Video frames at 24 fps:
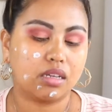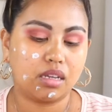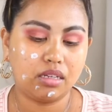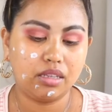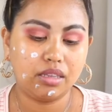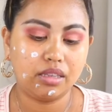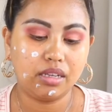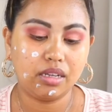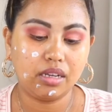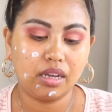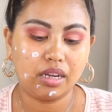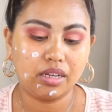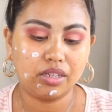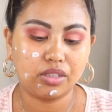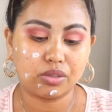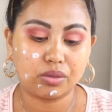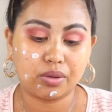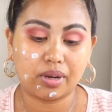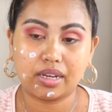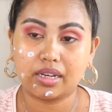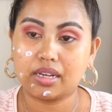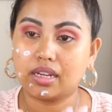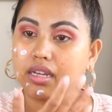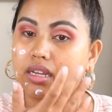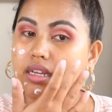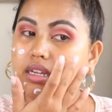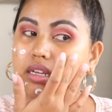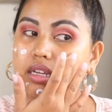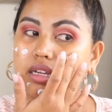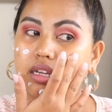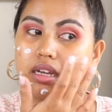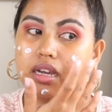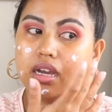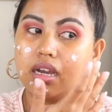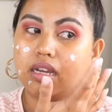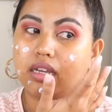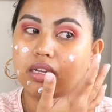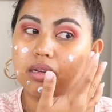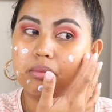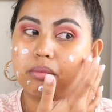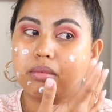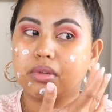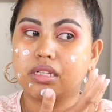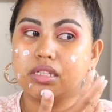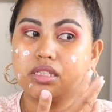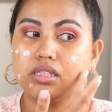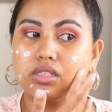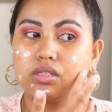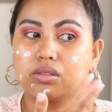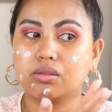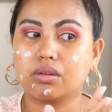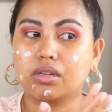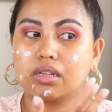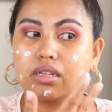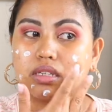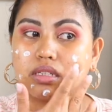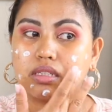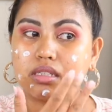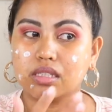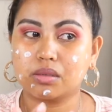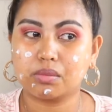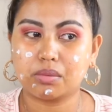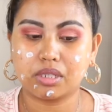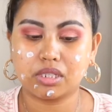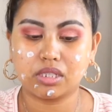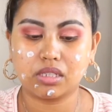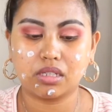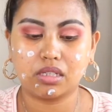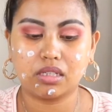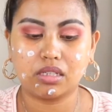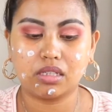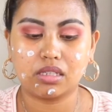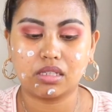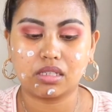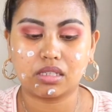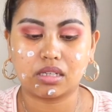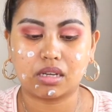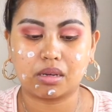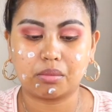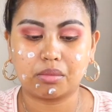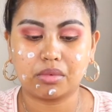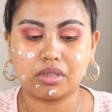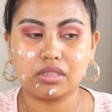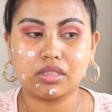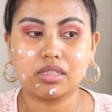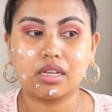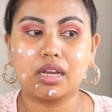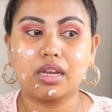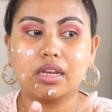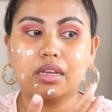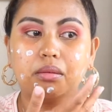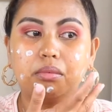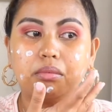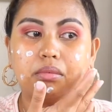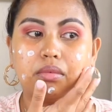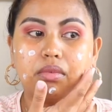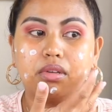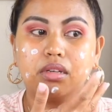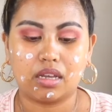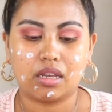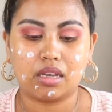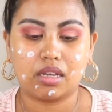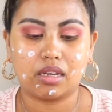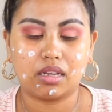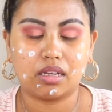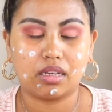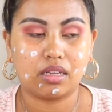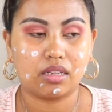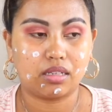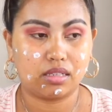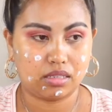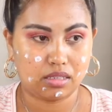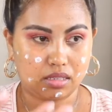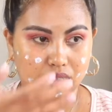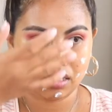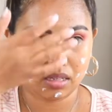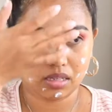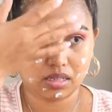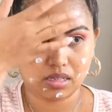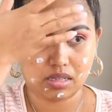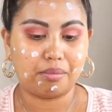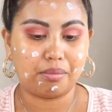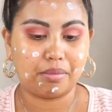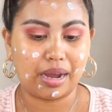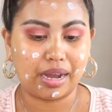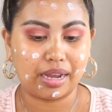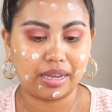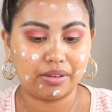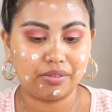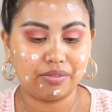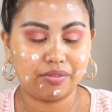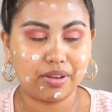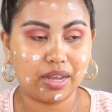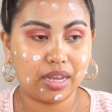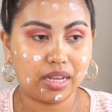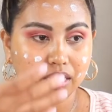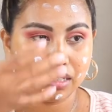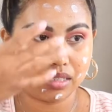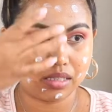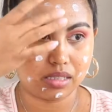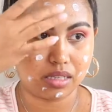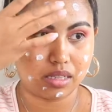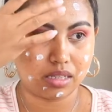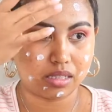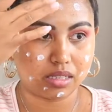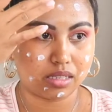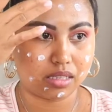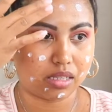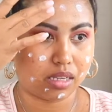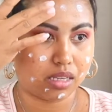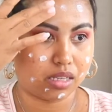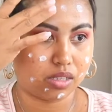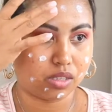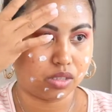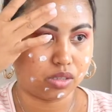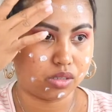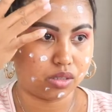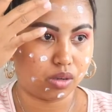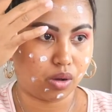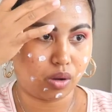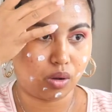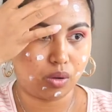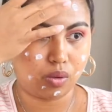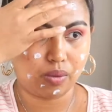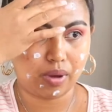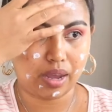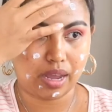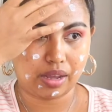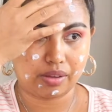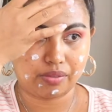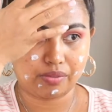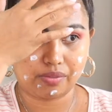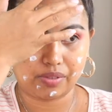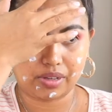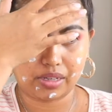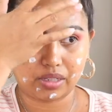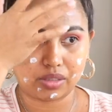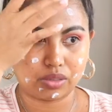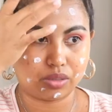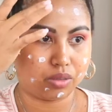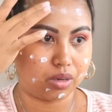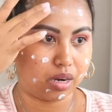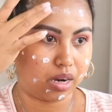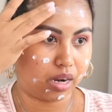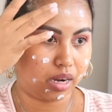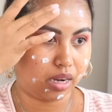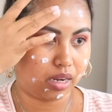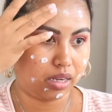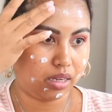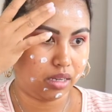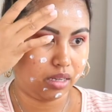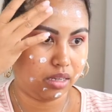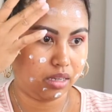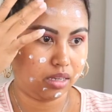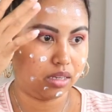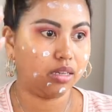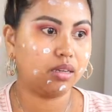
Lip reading: Anything hydrating, I am into it, especially this summertime. And my face is so effing dry.